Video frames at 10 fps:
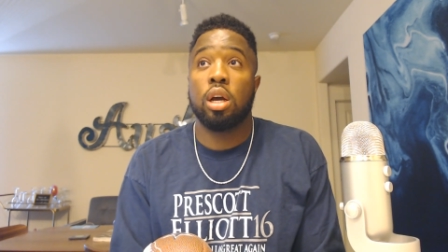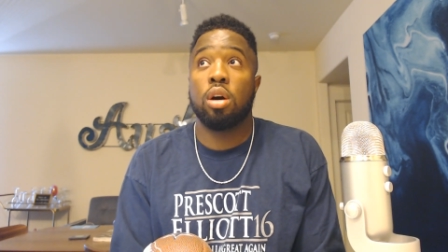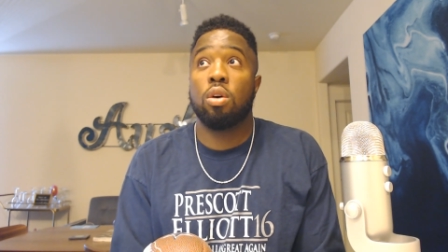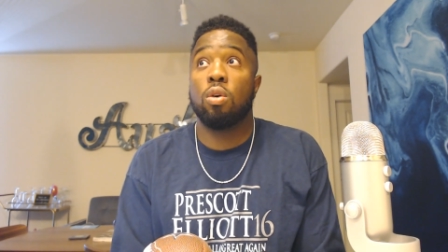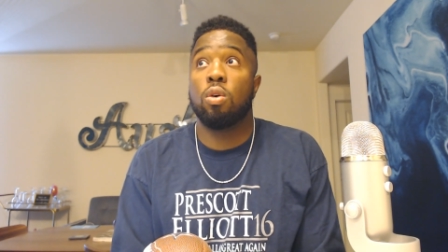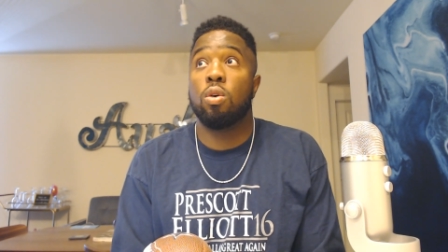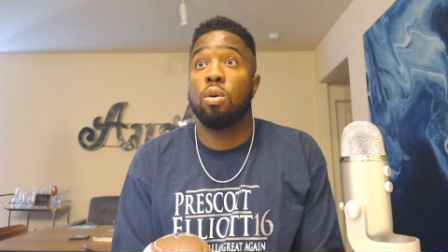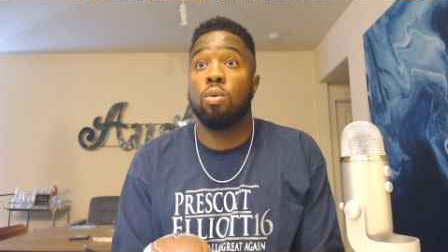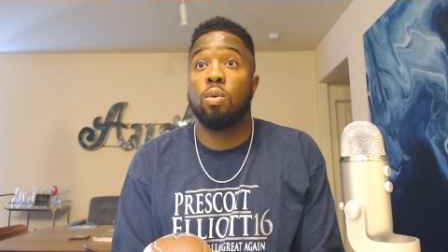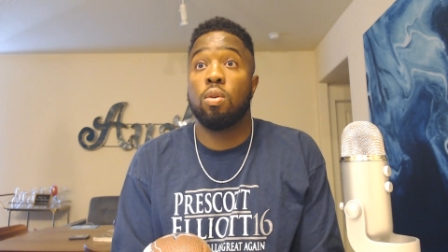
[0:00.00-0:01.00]

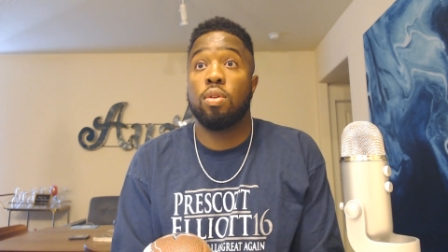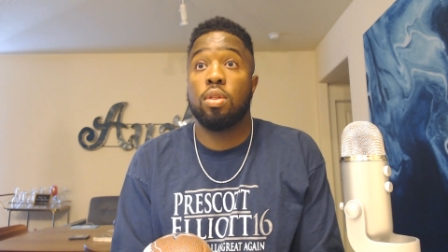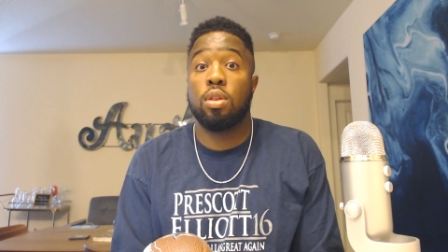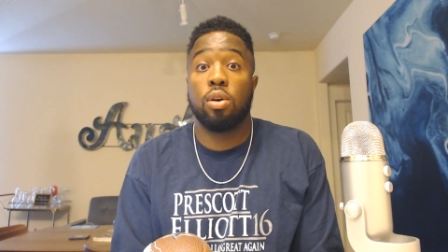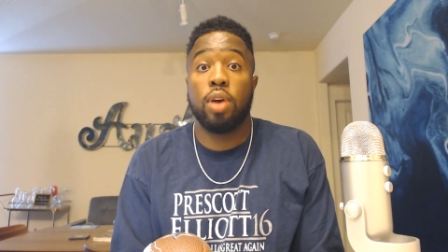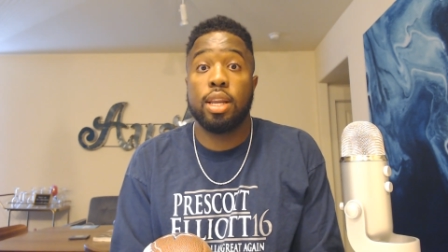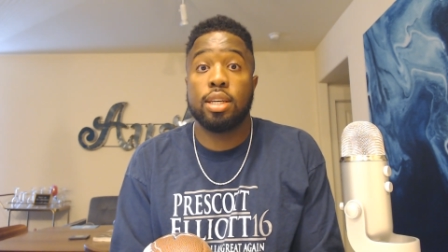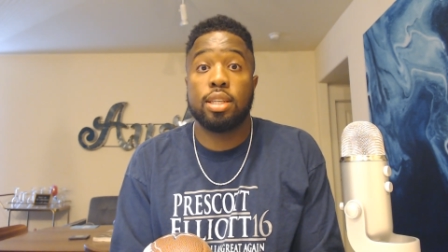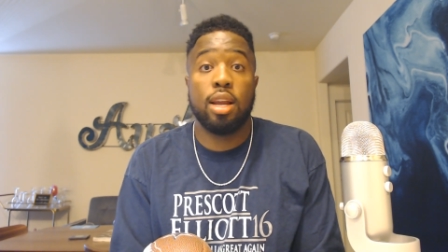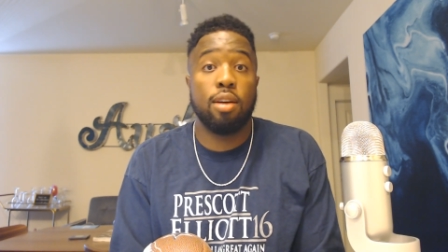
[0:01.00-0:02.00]
or the
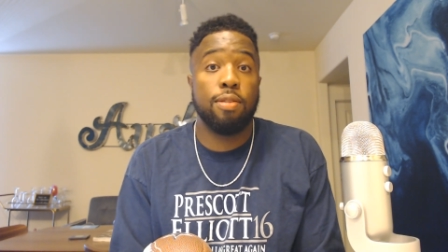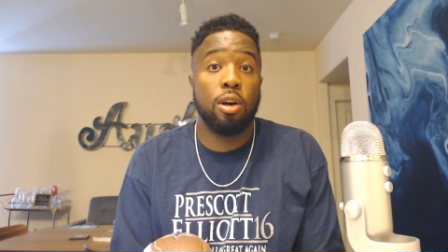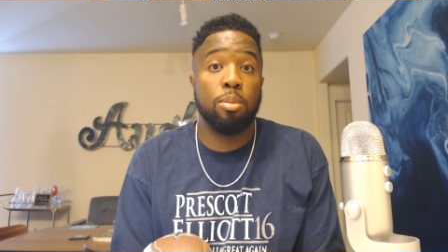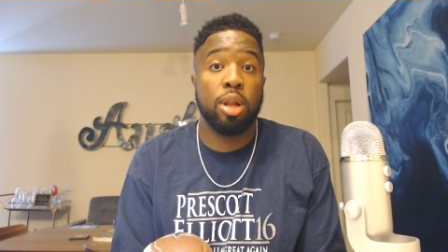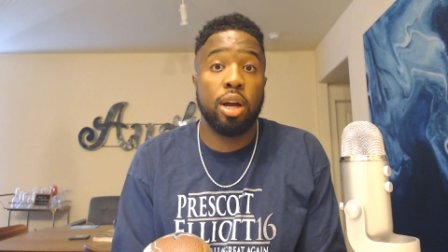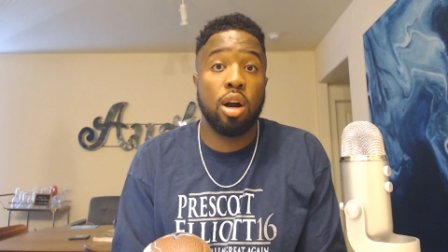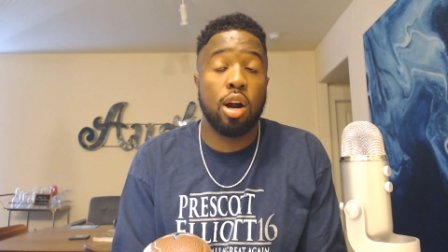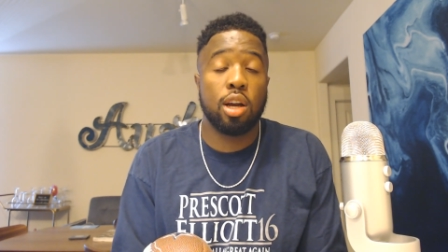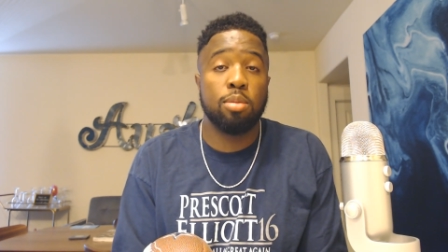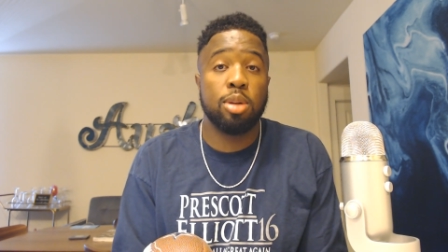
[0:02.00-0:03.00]
greatest NFL player,
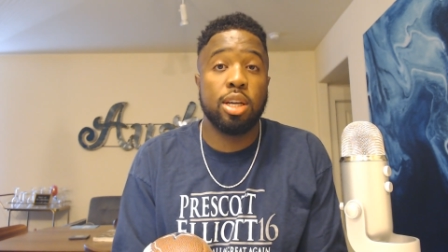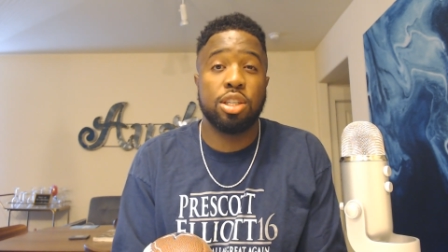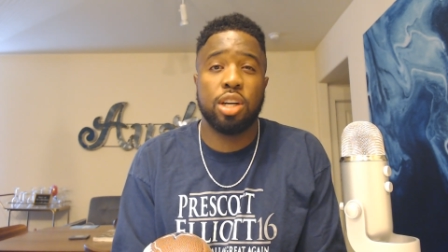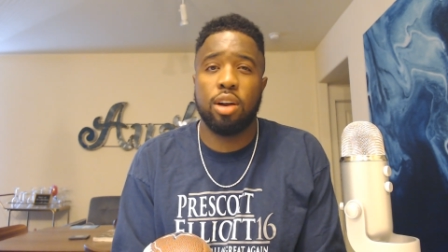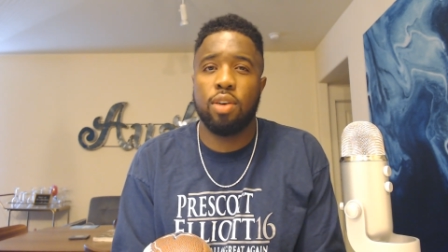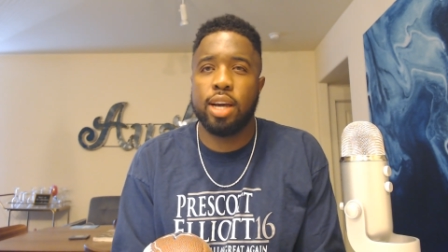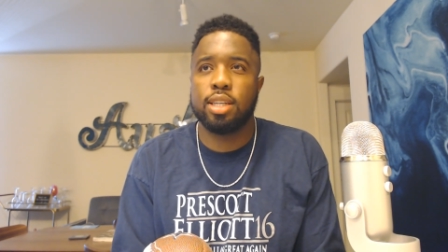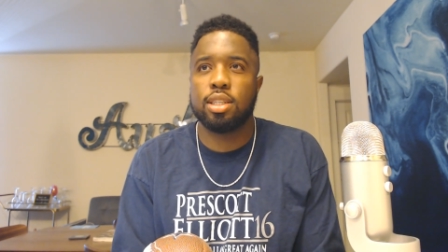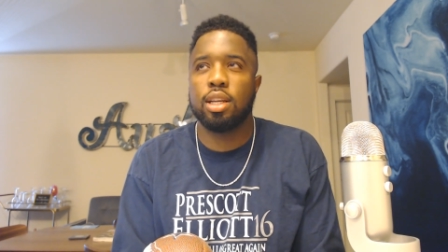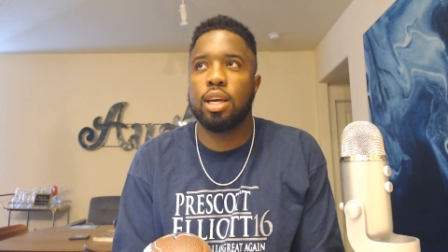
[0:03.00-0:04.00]
arguably, in Jerry
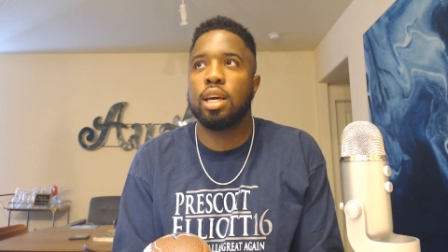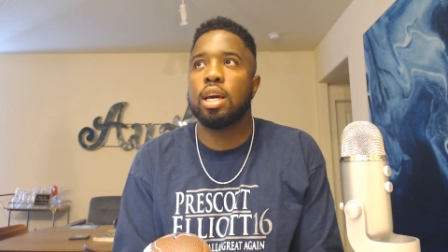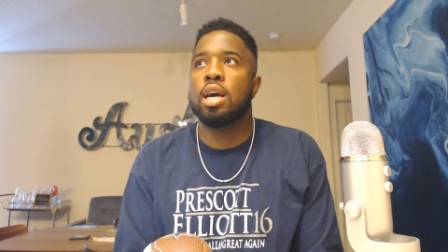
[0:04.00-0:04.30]
Rice. Like,